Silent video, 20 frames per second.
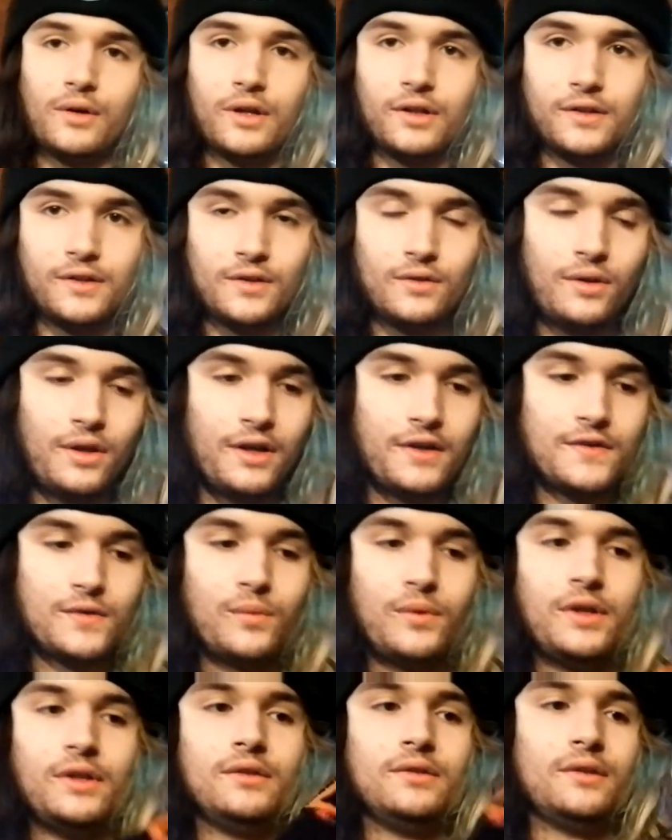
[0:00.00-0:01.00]
on how to do that
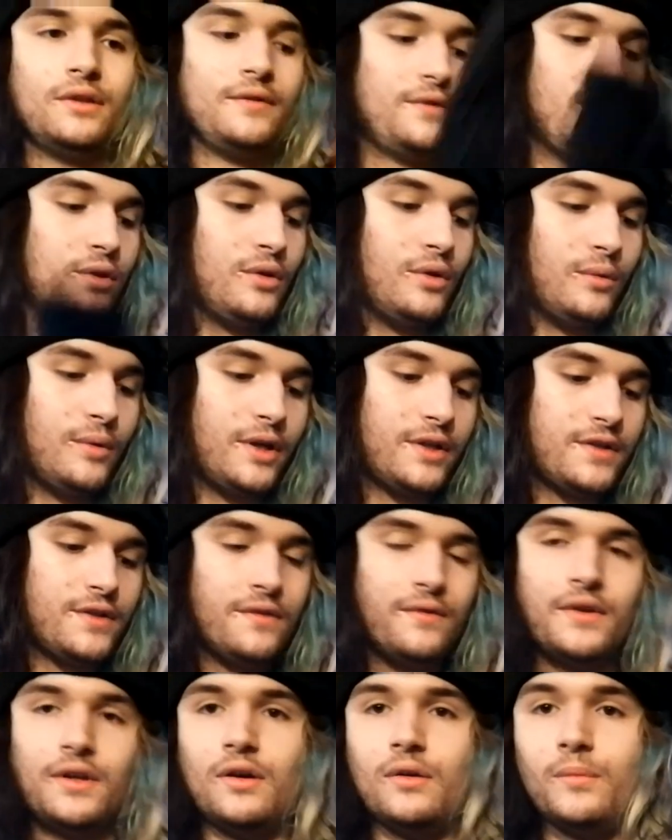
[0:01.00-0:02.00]
as well if you go watch
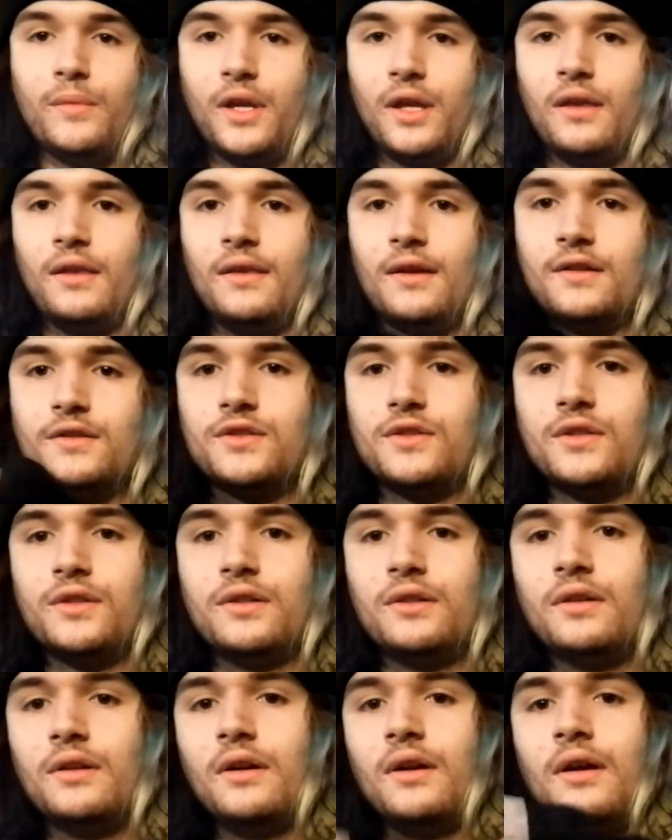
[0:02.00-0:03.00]
the video making that
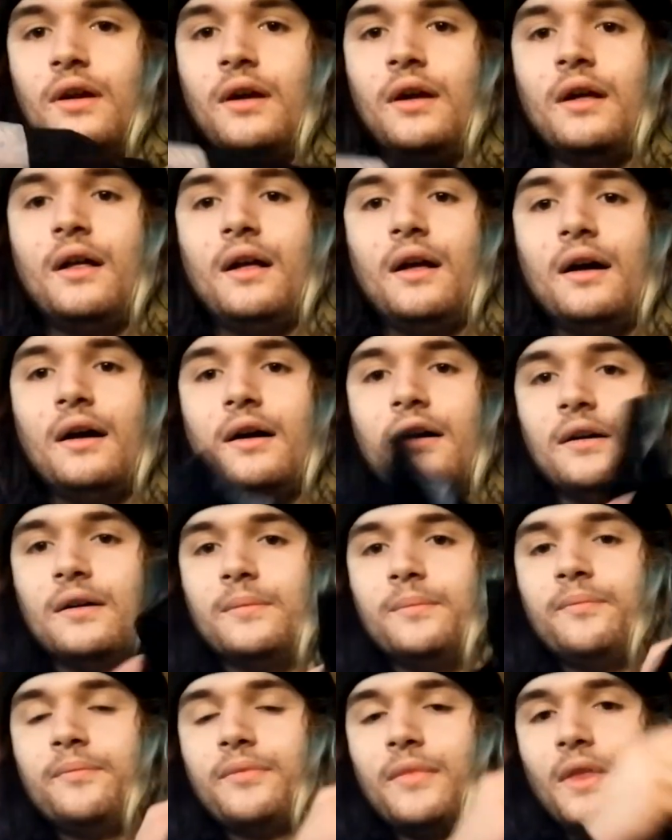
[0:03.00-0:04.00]
shirt.
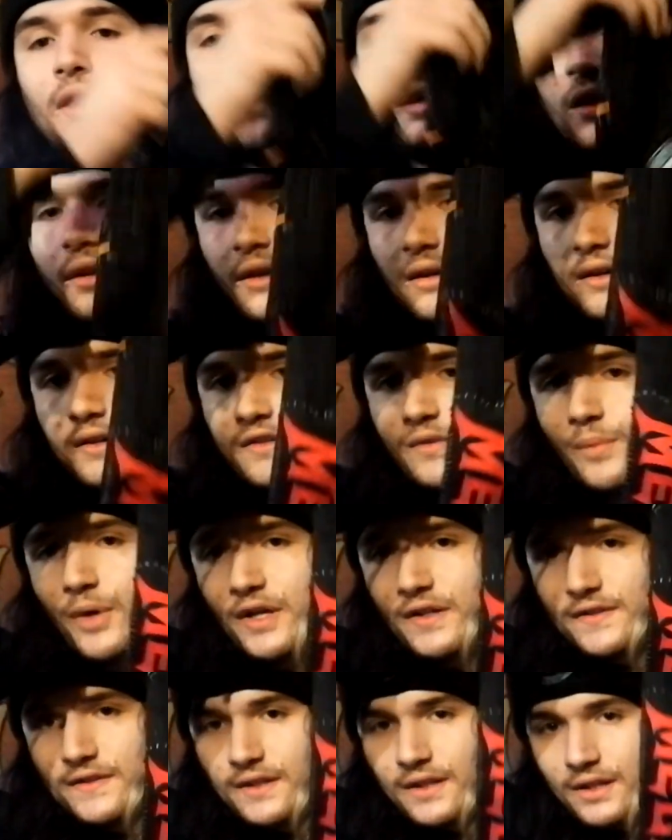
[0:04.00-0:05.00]
Here's a
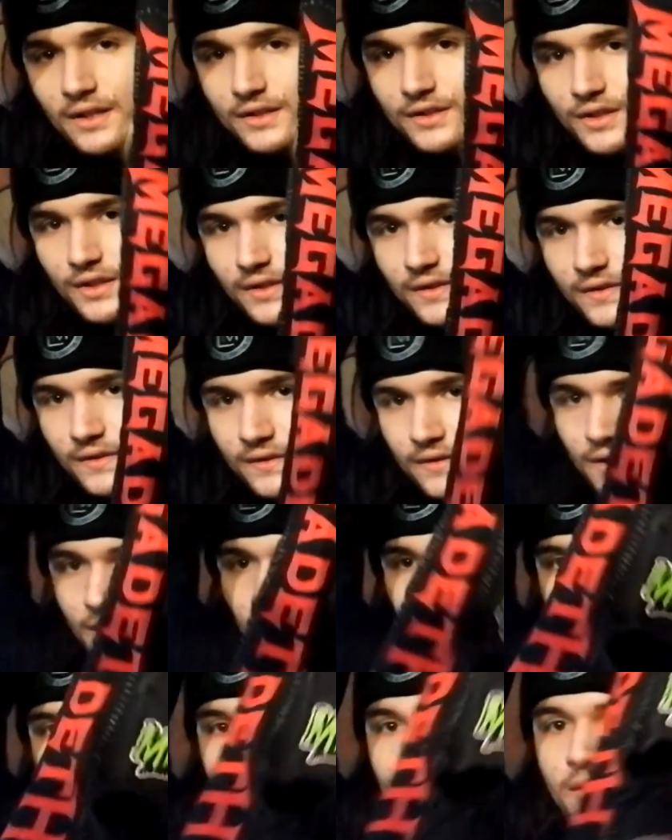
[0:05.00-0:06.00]
pair of skinny jeans,
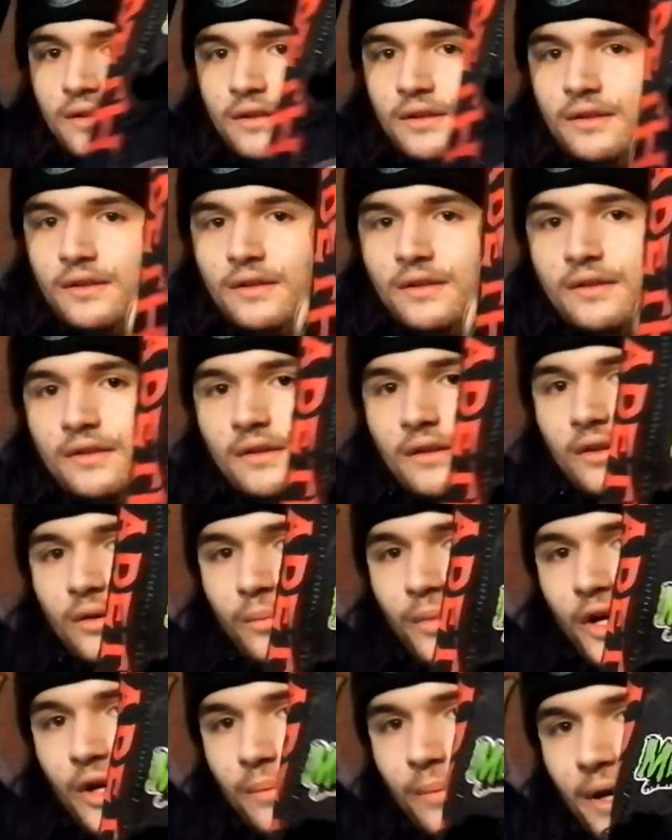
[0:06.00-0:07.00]
another
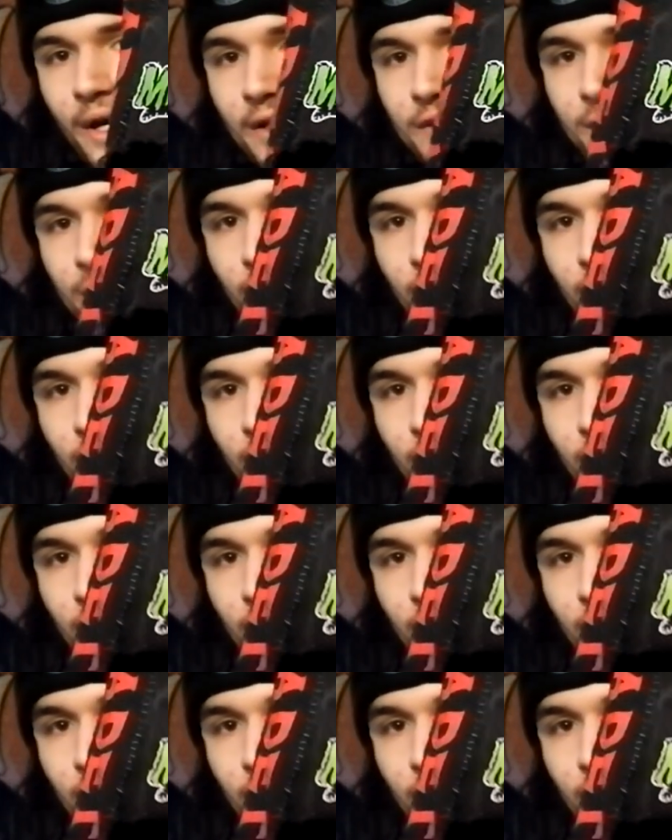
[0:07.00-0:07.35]
pair of patch